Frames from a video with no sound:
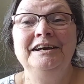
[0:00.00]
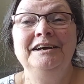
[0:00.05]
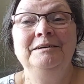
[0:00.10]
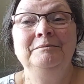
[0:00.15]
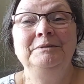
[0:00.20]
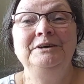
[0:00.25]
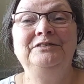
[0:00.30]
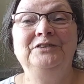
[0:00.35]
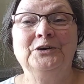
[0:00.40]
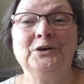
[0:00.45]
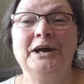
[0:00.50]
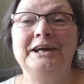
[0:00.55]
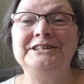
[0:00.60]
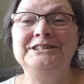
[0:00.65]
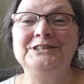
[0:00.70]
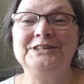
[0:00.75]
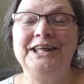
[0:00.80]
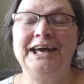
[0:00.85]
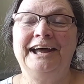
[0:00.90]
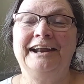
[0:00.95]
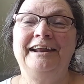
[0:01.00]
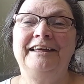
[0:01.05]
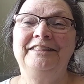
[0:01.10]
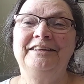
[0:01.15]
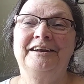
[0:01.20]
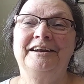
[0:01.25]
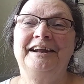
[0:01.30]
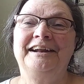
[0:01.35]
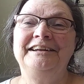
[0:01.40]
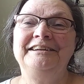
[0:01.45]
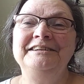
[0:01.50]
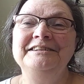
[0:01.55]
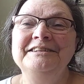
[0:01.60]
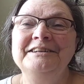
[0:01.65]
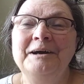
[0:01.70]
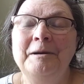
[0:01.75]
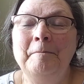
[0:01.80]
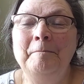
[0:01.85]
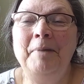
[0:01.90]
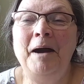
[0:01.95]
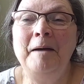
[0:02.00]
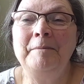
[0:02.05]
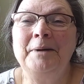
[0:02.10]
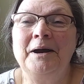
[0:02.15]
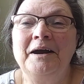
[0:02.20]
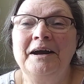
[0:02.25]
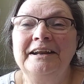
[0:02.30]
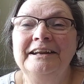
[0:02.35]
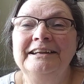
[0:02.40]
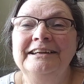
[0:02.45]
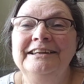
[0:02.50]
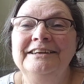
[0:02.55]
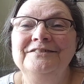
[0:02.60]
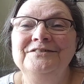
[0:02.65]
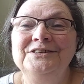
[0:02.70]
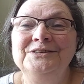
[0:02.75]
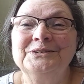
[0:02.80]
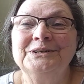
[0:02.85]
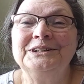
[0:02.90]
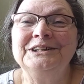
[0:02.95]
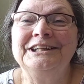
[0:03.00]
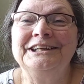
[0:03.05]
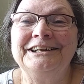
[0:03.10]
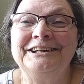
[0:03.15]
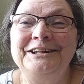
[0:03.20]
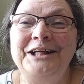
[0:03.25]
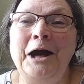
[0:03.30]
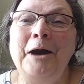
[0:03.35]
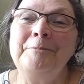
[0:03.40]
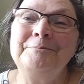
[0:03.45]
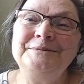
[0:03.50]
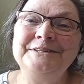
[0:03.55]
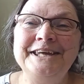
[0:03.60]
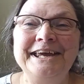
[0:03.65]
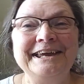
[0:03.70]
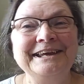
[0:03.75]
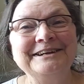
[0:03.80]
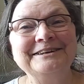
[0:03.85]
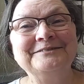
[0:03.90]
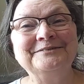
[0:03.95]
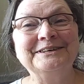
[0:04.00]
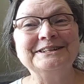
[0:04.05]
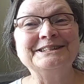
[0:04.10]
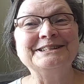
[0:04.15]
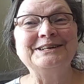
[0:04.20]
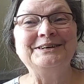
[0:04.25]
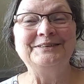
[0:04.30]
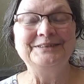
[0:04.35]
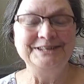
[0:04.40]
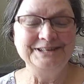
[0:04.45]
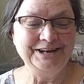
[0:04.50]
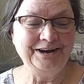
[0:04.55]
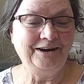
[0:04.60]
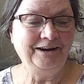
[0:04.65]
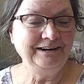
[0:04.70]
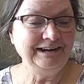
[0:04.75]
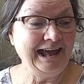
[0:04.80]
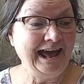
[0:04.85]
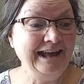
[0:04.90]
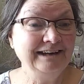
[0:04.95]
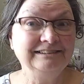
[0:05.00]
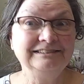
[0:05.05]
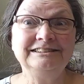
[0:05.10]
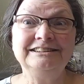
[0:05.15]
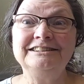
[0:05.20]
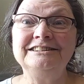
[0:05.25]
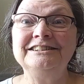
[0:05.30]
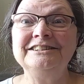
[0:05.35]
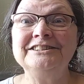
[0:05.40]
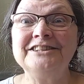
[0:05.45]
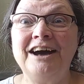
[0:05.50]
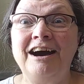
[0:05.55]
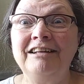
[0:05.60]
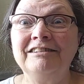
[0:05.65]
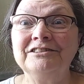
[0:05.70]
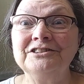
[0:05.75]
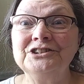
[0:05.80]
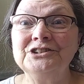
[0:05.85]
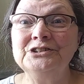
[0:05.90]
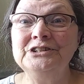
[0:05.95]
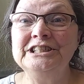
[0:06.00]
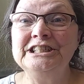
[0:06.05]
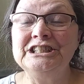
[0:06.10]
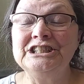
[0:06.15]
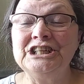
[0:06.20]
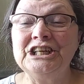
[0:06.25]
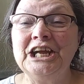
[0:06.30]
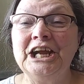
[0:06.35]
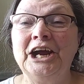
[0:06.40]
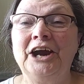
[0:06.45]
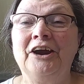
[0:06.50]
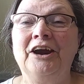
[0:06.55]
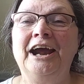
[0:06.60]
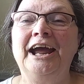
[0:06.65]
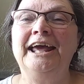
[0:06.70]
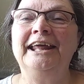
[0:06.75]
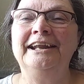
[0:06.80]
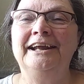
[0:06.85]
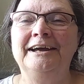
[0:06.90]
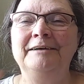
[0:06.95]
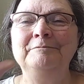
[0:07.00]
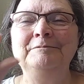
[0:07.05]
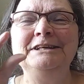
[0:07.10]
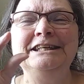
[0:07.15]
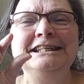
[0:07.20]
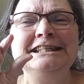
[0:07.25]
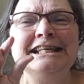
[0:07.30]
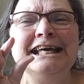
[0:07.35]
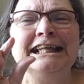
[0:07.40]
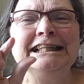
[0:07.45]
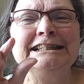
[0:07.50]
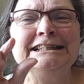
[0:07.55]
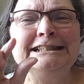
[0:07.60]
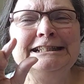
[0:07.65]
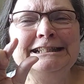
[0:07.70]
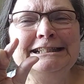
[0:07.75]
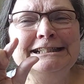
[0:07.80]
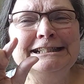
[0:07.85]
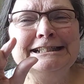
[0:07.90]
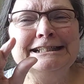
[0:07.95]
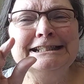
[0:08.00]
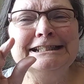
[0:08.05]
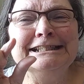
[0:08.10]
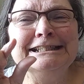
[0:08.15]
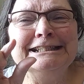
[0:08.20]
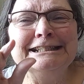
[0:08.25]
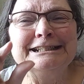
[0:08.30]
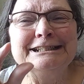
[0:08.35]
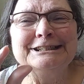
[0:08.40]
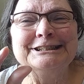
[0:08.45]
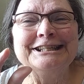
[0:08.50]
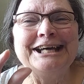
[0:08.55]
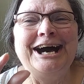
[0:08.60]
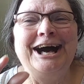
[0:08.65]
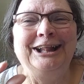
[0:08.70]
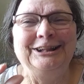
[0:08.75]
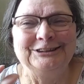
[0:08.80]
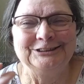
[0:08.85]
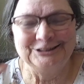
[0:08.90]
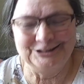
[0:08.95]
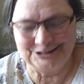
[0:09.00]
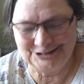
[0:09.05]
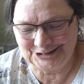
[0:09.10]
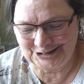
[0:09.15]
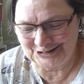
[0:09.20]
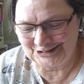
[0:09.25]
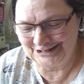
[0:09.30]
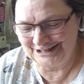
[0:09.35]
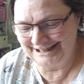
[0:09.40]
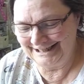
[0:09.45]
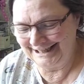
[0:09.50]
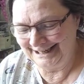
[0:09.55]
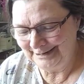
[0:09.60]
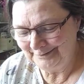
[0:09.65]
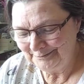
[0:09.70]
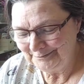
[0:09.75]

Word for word: before I do that, I thought I'd pop by and give you a little update on what's going on and a little Dollar Tree share. And I mean little Dollar Tree.